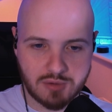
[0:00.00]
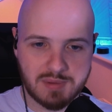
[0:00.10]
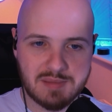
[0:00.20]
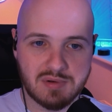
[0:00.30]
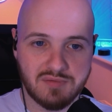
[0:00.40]
of
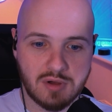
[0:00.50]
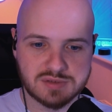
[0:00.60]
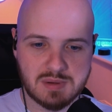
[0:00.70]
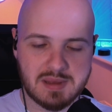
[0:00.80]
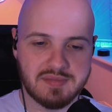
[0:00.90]
people have
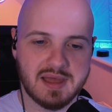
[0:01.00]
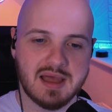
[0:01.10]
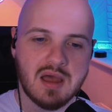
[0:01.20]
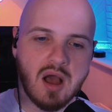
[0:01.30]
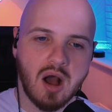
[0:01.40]
asked me about
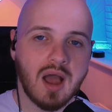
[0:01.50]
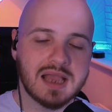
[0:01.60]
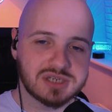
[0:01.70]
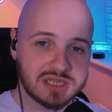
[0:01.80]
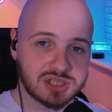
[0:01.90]
that, I
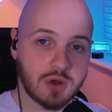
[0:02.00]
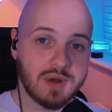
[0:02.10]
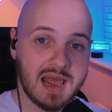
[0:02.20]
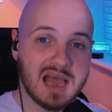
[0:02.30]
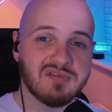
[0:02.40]
actually don't
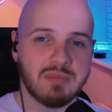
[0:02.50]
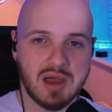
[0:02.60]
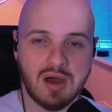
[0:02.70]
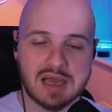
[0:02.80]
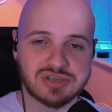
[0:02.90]
have
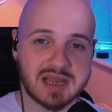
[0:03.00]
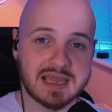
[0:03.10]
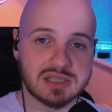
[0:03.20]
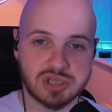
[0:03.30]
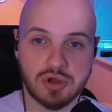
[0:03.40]
my eye
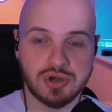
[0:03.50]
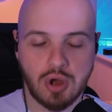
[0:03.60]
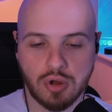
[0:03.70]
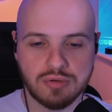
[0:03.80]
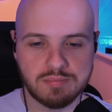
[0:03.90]
tracking turned
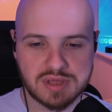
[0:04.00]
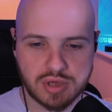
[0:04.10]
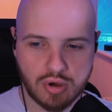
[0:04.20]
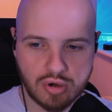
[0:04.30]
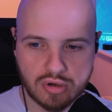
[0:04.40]
on
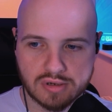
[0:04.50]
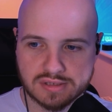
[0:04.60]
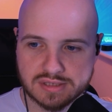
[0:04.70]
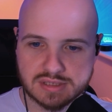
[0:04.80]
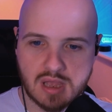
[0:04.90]

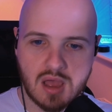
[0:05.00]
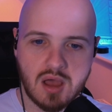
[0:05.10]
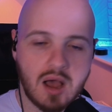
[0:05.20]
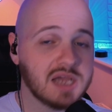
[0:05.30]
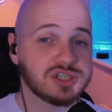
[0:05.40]
because
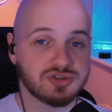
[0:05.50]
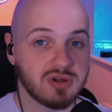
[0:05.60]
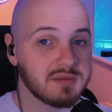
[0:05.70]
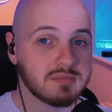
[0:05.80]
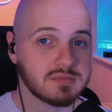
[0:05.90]
I
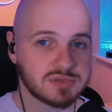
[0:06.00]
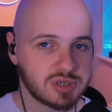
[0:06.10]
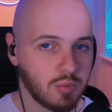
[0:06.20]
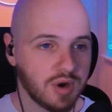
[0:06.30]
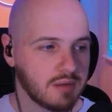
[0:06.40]
stream.
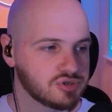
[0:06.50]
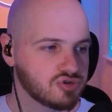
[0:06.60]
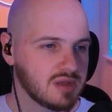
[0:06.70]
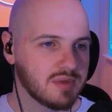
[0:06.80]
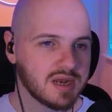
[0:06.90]
So when I'm
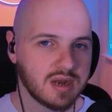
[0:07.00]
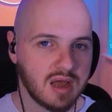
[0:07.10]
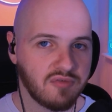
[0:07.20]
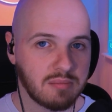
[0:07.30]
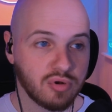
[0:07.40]
streaming,
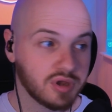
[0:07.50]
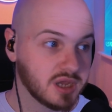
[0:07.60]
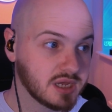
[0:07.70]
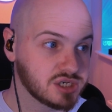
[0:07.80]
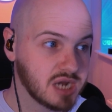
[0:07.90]
if I'm
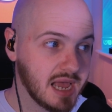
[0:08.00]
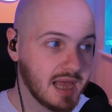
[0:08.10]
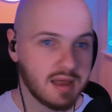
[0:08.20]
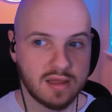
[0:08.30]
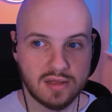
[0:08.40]
looking at
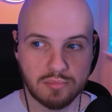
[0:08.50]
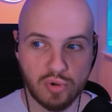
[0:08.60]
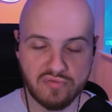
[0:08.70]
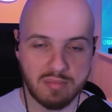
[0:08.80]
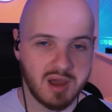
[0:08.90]
chat,
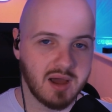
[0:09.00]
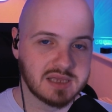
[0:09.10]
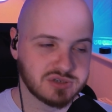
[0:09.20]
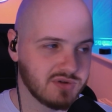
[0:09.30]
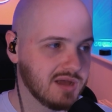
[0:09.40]
moving my
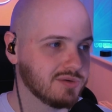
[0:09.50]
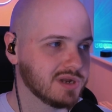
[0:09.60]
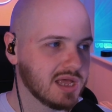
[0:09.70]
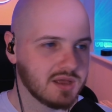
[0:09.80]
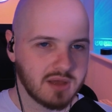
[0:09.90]
eyes around,
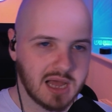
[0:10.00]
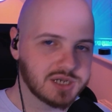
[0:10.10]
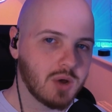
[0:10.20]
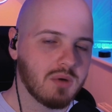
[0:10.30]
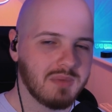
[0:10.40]
I
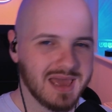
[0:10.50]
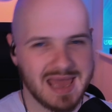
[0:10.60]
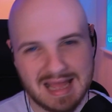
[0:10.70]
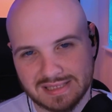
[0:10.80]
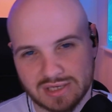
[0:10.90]
don't want my
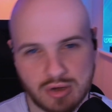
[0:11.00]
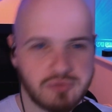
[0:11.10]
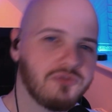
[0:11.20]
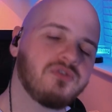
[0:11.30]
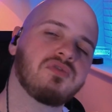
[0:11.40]
head to go
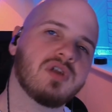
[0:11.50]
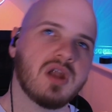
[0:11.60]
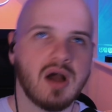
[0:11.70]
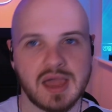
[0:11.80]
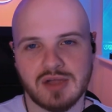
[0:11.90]

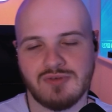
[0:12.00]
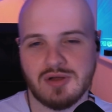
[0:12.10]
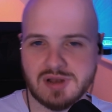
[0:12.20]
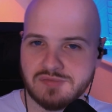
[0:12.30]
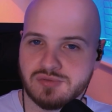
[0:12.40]
flying
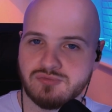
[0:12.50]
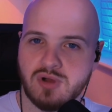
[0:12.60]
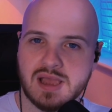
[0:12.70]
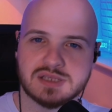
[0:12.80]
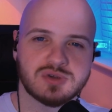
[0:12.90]
around left and
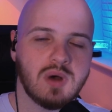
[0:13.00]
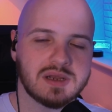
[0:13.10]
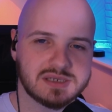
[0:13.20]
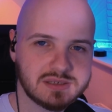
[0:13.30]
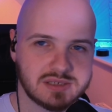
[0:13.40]
right. It's
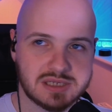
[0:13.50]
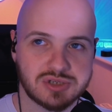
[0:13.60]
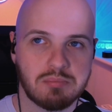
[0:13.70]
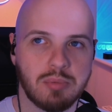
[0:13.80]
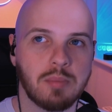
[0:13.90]
quite
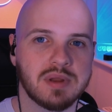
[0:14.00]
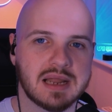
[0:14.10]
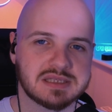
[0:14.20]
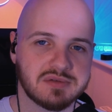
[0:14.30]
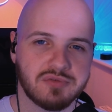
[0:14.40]

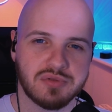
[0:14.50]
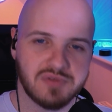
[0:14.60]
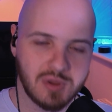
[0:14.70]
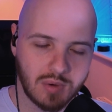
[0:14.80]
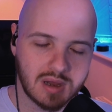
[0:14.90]
discombobulating for the
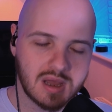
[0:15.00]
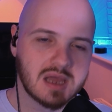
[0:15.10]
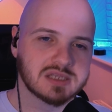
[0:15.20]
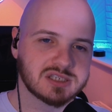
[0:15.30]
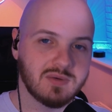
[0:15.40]
viewer.
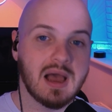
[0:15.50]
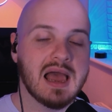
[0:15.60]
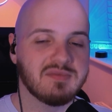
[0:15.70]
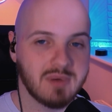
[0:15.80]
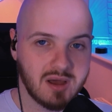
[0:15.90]
So I
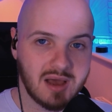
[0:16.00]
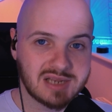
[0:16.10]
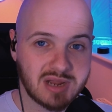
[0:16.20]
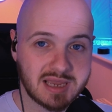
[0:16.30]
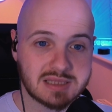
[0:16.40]
have my eye
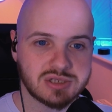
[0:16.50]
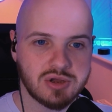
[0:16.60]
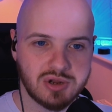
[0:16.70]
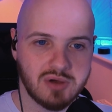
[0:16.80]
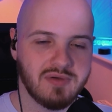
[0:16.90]
tracking
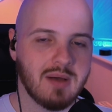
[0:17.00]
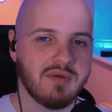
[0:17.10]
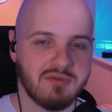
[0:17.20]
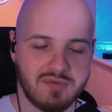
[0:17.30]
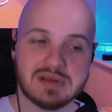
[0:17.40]
turned off.
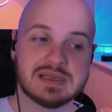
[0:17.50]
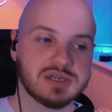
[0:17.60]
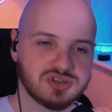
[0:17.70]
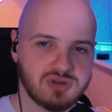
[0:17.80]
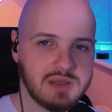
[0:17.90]
However, if I
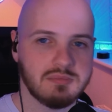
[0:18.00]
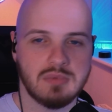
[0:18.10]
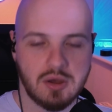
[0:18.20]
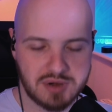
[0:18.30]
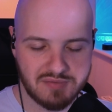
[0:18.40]
didn't stream,
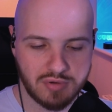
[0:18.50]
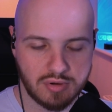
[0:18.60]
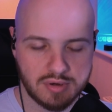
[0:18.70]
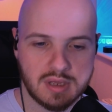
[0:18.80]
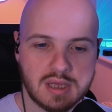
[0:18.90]
I would have it
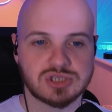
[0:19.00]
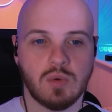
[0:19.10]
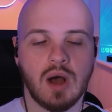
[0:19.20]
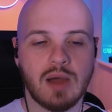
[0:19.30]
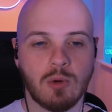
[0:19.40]
on.
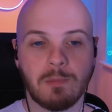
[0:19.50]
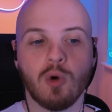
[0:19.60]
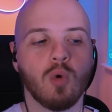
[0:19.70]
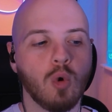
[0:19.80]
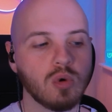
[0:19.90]
So I will
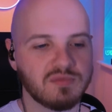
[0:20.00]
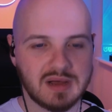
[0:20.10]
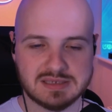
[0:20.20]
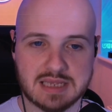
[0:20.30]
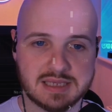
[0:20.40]
pull all of
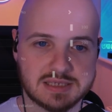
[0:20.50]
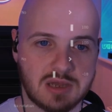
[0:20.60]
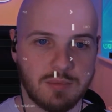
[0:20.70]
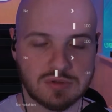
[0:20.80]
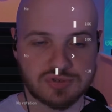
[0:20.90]
my settings up on